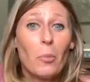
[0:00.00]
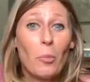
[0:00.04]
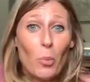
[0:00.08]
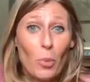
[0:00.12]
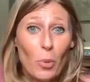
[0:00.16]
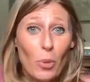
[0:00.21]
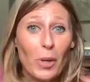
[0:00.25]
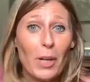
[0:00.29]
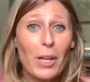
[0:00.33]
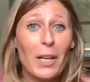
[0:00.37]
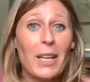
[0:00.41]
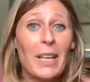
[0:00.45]

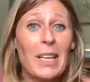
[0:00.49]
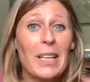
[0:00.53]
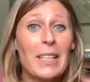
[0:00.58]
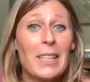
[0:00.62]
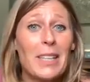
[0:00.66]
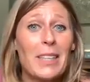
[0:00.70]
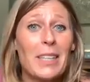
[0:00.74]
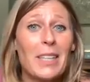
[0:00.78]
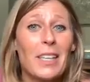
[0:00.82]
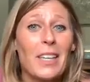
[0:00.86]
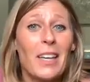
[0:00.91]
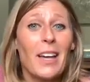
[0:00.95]

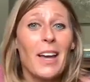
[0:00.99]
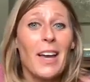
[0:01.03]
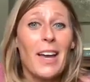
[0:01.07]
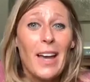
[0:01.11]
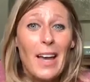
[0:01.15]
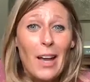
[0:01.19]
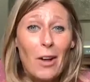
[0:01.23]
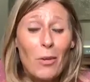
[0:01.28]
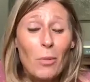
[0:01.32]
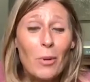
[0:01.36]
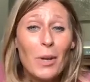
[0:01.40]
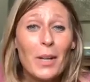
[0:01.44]
breathe
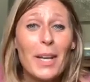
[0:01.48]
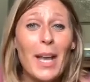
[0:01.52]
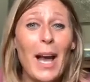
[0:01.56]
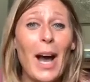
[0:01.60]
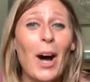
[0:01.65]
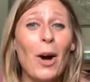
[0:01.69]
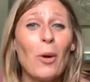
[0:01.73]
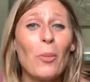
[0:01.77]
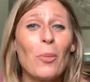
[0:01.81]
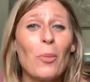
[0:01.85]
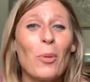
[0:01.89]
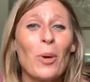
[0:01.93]
and
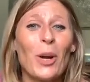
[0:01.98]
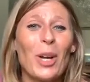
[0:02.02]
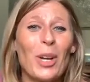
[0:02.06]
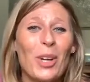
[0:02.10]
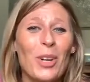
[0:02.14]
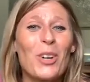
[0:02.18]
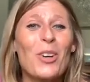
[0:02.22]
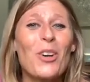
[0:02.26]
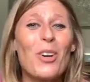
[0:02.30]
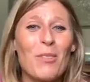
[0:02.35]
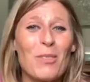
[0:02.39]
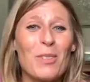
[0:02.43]
recalibrate
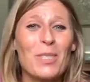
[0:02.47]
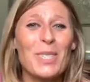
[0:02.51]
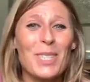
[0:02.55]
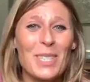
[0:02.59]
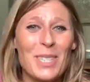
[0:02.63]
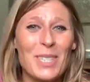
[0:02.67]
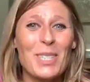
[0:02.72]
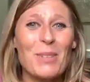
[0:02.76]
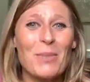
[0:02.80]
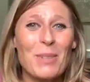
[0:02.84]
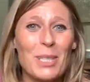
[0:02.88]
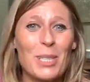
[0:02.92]
your nervous
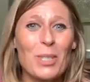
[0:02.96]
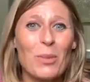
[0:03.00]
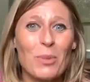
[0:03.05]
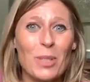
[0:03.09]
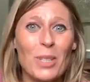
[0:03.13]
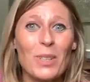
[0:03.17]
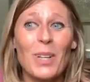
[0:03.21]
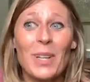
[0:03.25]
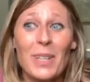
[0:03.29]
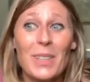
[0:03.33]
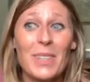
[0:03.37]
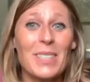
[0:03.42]
system into
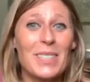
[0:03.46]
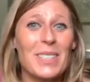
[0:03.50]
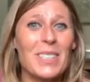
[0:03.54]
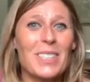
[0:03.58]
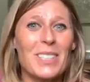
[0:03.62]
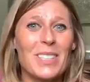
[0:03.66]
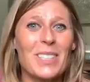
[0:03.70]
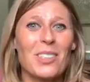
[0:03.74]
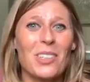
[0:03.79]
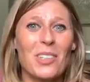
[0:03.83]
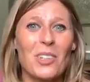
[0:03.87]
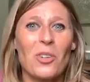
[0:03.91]
being like, this
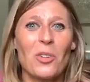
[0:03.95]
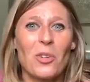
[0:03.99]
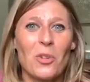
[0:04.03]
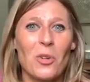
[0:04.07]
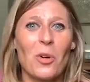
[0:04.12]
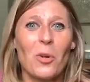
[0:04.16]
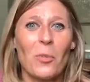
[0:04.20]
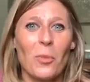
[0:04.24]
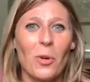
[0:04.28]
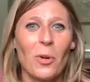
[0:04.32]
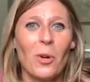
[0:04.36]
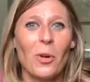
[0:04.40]
is the new
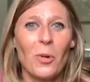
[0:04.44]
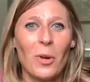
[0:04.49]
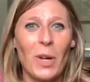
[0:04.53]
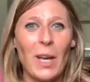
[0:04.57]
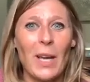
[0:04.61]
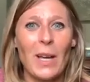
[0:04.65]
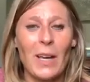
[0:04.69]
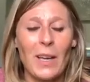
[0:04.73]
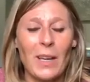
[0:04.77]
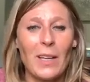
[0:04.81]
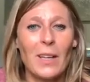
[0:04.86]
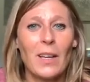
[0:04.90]
normal,
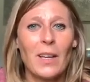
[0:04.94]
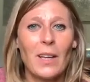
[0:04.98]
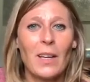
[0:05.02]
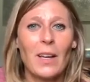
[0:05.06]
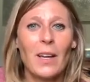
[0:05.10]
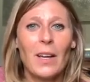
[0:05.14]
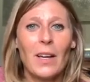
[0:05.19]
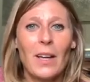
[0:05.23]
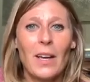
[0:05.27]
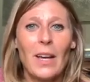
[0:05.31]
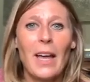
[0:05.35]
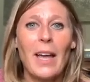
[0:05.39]
okay?
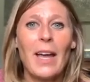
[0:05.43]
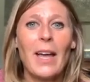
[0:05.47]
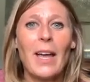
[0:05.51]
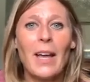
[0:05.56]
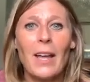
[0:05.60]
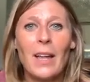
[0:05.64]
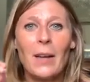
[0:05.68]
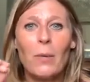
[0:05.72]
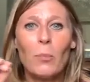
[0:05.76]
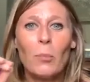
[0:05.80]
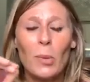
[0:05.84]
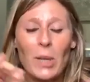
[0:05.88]

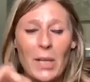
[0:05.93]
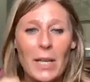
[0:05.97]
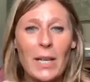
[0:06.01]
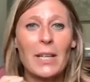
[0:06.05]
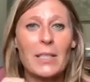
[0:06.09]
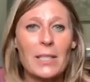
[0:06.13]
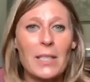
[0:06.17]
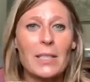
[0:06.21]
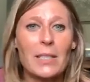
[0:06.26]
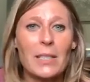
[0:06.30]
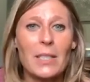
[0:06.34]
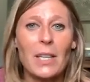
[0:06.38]
And
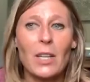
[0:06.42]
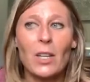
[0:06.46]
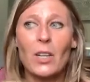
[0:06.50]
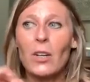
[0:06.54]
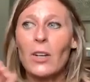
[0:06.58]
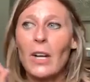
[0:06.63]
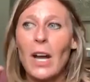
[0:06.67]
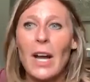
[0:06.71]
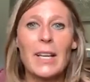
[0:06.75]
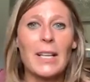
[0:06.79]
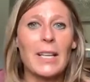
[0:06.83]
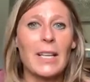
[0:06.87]
because it's
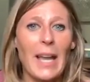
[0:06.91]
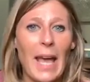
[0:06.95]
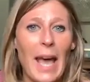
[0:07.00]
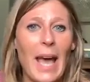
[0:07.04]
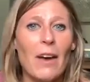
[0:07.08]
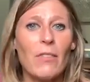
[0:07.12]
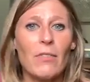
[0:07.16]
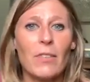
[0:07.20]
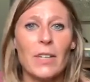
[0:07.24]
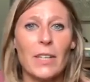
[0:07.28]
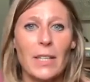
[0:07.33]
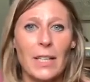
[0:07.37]
here, I can
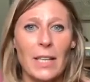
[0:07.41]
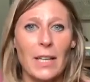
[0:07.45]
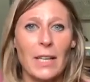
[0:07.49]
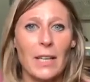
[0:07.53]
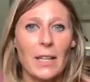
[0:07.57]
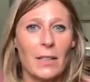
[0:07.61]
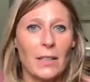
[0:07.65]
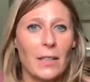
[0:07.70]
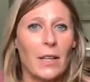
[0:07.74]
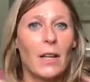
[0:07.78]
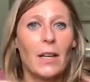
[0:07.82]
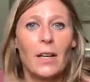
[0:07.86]
have it
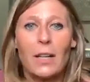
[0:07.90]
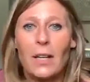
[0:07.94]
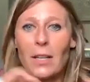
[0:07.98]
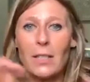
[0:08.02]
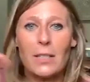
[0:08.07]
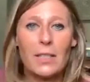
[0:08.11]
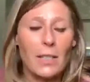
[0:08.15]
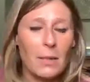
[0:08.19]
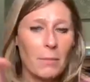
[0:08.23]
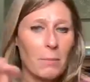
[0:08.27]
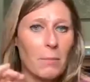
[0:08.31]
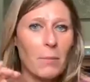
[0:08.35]
again.
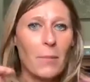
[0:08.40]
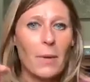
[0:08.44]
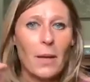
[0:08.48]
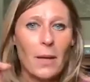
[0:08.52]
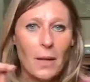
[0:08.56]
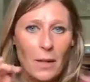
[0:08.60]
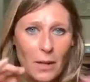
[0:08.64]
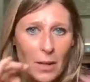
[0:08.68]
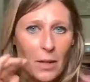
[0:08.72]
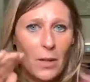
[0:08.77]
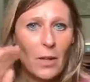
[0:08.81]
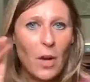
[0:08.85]
Because it,
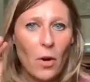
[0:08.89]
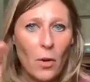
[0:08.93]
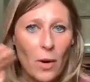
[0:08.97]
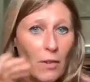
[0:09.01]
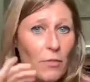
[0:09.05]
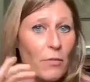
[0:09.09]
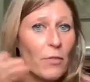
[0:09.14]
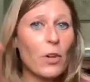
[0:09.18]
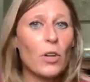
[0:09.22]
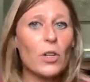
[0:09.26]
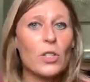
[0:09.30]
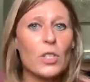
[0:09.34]

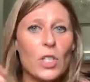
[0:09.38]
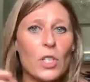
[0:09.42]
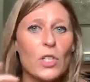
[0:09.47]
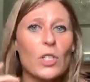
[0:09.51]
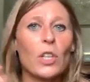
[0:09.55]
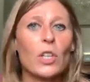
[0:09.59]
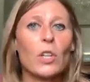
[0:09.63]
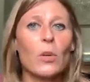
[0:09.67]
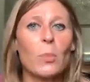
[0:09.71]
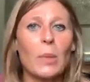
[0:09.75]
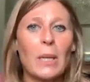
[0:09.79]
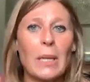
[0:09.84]
at first it's
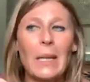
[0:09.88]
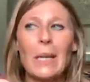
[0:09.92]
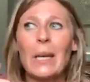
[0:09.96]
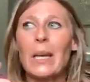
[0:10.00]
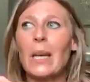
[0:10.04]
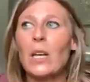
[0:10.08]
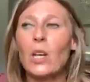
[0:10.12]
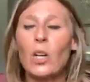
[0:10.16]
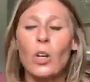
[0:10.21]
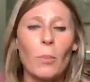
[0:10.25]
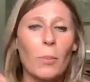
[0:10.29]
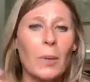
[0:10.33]
going to be
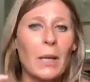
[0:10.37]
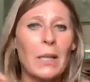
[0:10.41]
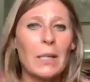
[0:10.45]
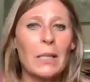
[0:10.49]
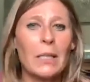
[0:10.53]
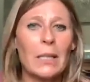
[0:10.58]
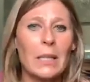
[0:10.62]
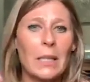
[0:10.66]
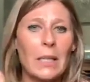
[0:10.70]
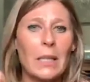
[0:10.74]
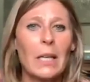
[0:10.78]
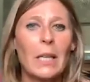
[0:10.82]

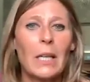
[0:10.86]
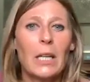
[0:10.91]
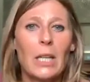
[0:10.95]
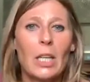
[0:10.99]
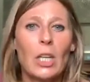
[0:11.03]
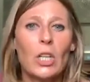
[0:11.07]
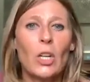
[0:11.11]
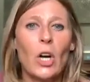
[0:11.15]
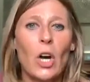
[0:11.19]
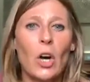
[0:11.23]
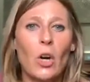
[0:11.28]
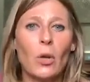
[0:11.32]
intermittent,
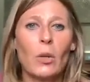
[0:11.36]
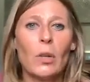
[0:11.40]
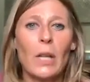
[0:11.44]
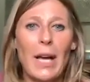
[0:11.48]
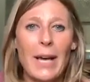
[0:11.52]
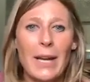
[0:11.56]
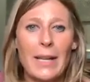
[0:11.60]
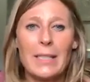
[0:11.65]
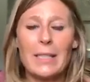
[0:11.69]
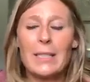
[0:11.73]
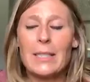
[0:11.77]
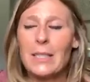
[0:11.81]

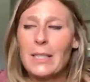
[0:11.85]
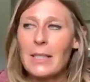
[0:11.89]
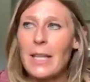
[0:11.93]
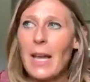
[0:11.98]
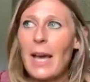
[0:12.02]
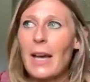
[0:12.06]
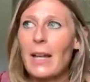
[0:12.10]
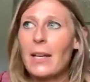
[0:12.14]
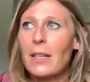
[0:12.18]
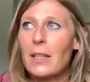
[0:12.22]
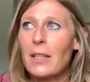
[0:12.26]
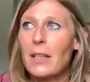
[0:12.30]
like
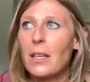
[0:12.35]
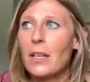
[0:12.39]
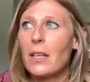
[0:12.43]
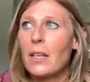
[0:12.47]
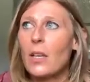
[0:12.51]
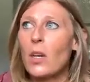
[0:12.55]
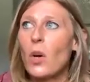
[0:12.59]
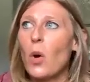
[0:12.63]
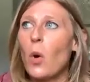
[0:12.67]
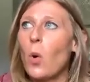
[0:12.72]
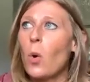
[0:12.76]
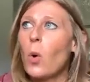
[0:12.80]

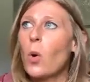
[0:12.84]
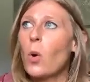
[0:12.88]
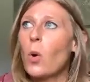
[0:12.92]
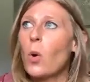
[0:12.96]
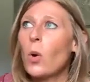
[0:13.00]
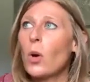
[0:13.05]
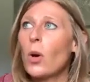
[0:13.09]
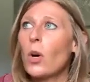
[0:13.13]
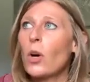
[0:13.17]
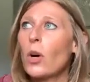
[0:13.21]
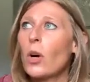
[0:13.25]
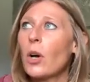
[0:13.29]
staticky
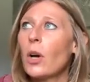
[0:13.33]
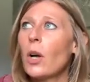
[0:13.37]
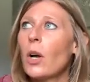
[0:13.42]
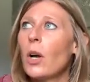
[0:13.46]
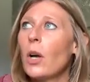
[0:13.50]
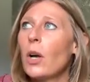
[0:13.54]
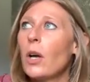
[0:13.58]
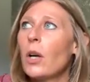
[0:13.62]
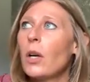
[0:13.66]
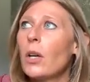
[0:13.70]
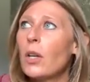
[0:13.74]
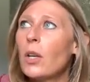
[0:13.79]
or,
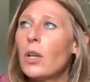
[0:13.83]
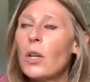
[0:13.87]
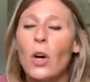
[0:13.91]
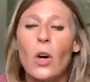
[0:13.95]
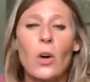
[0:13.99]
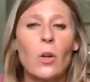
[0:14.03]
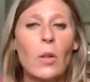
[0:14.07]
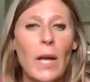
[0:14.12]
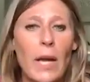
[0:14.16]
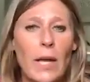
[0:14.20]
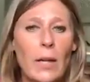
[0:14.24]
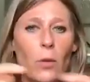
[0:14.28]

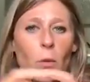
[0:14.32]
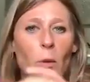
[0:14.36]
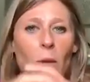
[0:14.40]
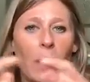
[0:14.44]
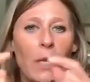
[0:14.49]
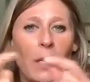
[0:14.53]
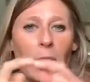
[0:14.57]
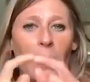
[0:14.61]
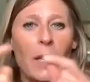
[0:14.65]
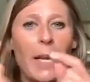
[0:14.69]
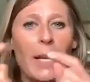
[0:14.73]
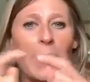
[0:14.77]
like
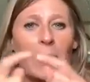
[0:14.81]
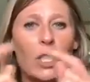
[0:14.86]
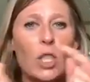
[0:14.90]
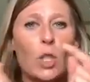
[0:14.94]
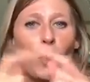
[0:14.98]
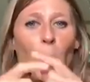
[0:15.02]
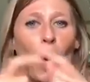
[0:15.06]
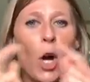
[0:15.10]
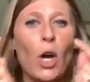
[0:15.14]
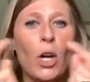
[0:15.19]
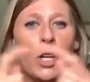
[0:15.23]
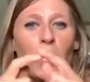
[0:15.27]
when, like
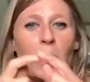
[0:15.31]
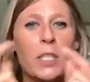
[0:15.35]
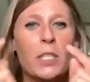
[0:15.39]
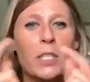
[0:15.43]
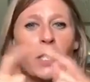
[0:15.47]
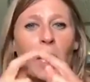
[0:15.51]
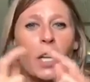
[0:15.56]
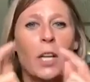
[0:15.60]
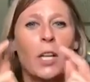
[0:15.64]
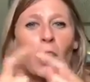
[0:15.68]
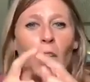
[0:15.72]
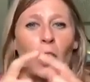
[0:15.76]

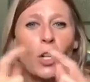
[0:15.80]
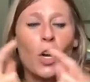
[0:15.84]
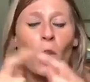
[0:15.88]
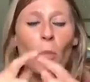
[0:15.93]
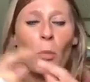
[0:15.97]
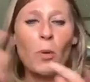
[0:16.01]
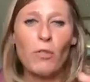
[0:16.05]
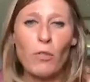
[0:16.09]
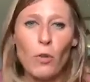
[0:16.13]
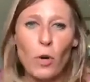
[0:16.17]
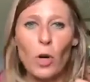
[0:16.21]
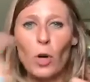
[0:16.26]
sparks,
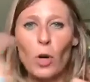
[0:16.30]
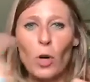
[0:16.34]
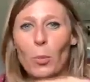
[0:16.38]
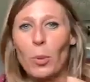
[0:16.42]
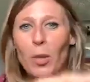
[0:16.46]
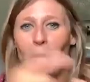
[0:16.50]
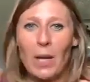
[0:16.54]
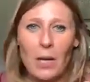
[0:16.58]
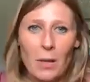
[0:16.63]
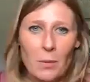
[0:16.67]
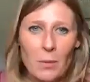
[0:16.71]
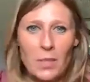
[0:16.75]
before it
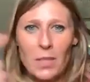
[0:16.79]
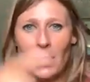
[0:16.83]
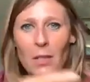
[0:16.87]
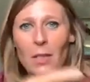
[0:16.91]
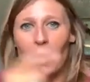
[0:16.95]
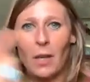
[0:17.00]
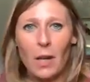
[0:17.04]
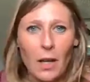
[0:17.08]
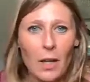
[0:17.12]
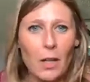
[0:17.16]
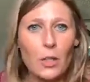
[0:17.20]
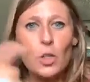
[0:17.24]
becomes
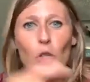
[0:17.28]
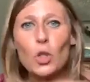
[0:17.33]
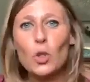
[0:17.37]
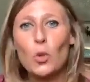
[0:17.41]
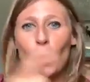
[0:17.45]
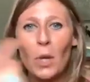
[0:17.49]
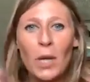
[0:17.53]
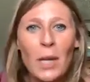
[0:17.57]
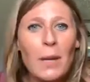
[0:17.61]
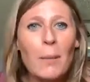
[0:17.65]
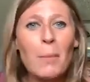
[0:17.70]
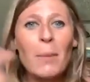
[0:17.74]
a
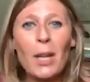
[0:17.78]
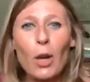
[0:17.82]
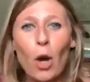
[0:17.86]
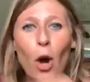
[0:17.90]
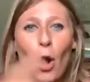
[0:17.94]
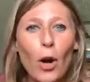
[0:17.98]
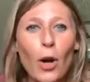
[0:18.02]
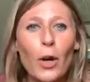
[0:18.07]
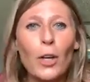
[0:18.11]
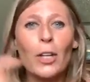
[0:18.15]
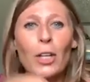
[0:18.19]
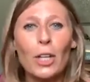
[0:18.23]
stream, an
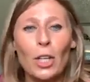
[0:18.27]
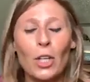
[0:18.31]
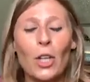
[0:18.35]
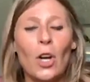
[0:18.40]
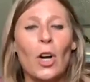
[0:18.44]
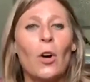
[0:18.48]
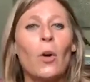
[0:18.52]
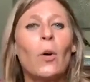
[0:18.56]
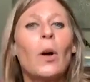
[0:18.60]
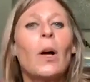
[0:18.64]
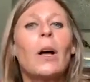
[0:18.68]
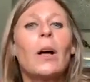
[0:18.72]
arc,
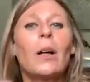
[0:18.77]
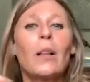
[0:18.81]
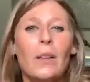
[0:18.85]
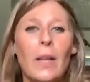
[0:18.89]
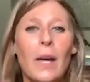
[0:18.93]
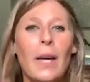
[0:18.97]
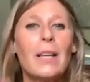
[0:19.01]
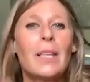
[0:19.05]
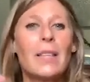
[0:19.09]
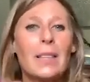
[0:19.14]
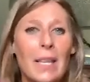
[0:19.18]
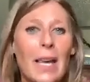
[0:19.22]

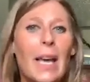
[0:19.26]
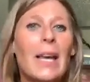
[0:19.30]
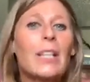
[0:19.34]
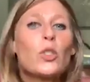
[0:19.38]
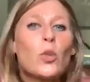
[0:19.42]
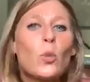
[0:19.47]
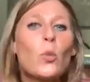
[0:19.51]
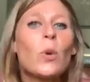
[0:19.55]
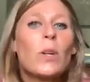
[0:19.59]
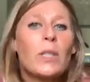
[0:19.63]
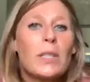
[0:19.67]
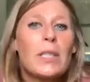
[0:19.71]
like
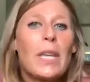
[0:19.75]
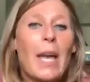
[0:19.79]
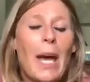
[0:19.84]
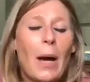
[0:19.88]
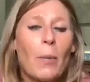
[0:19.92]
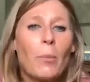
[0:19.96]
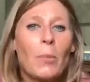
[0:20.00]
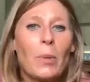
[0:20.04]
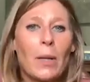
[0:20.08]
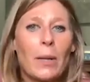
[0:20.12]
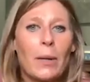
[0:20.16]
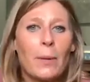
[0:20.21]
that's what's
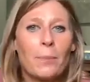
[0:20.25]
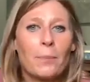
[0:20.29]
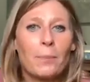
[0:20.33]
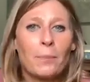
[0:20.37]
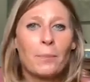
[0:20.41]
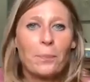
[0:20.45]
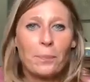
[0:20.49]
happening.